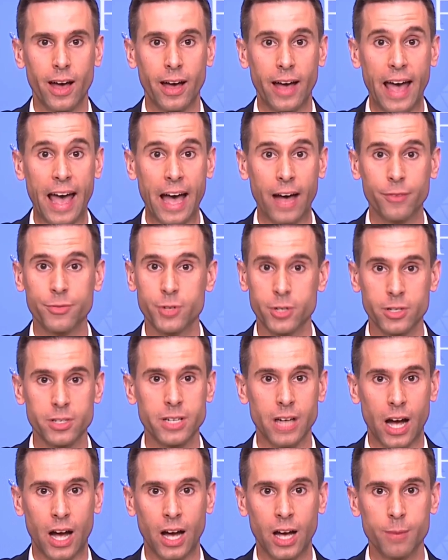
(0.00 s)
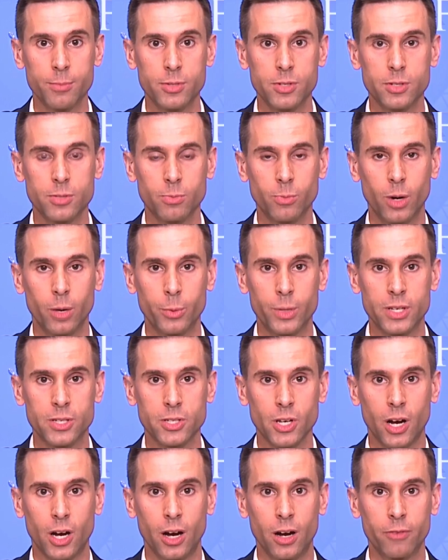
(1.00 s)
After Dobbs, what we
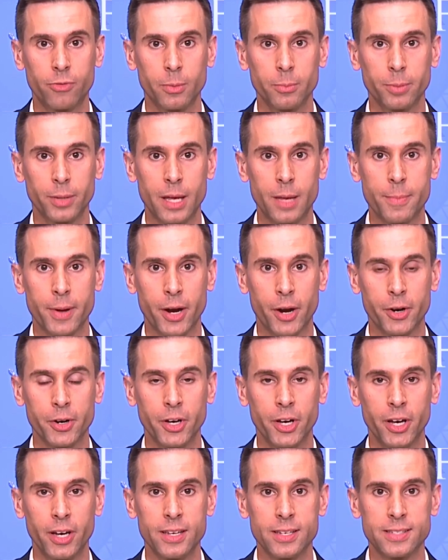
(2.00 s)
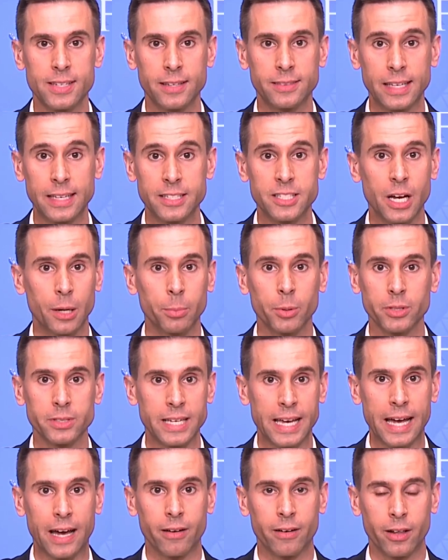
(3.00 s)
saw from Planned Parenthood is that they doubled
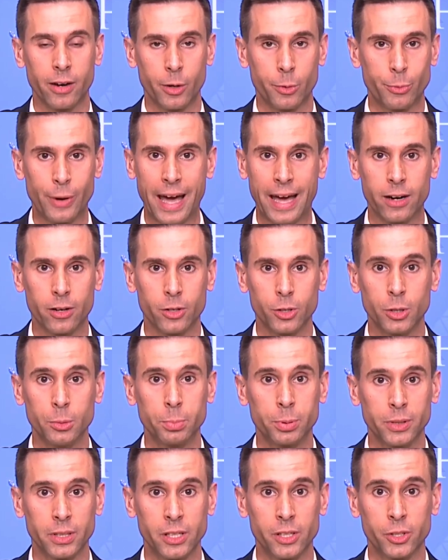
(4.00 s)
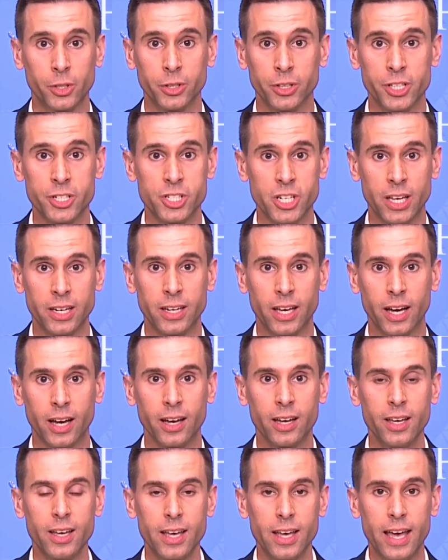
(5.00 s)
down on a radical political
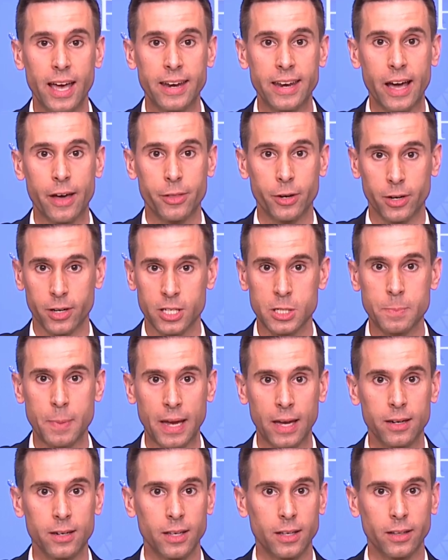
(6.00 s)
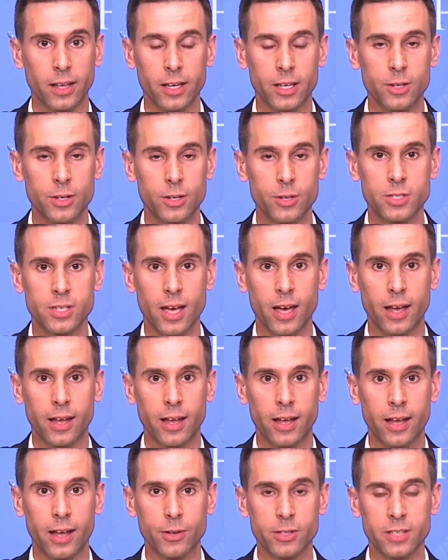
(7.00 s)
agenda, and now they're expanding, like you said,
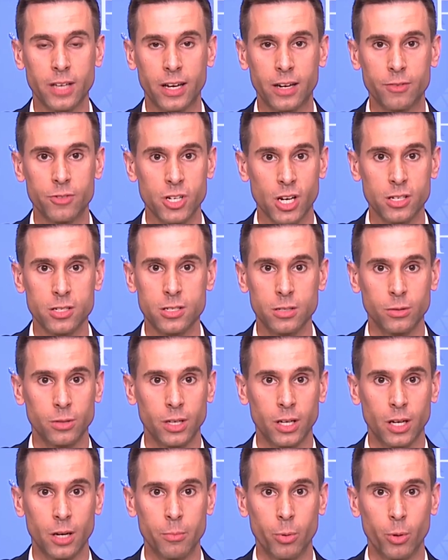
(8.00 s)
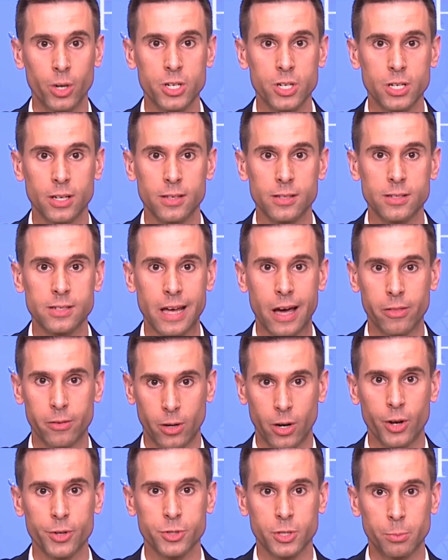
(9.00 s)
outside of just doing abortions. Now
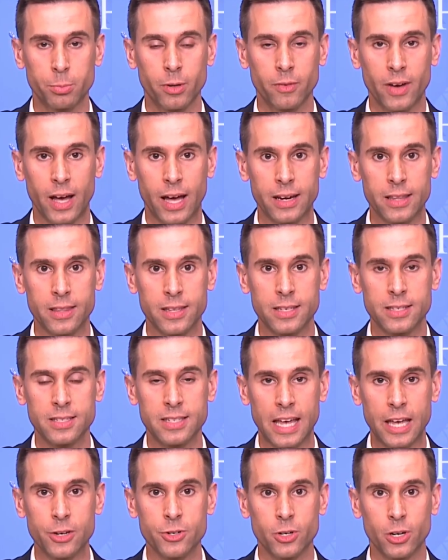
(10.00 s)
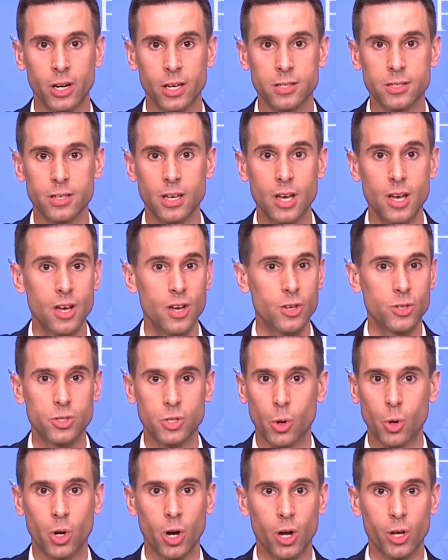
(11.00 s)
they're also providing these dangerous
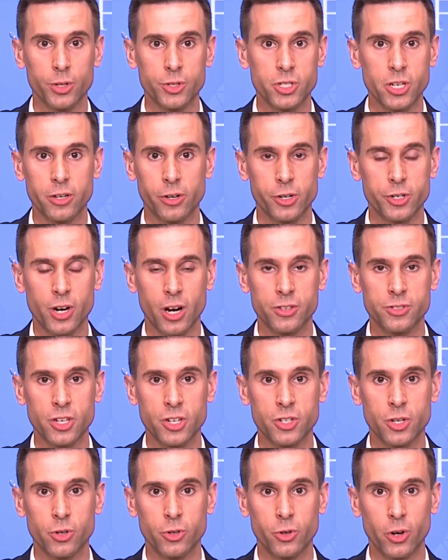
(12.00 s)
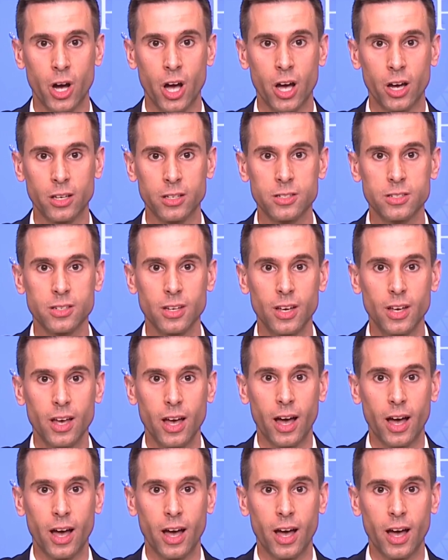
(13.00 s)
so-called gender transition drugs.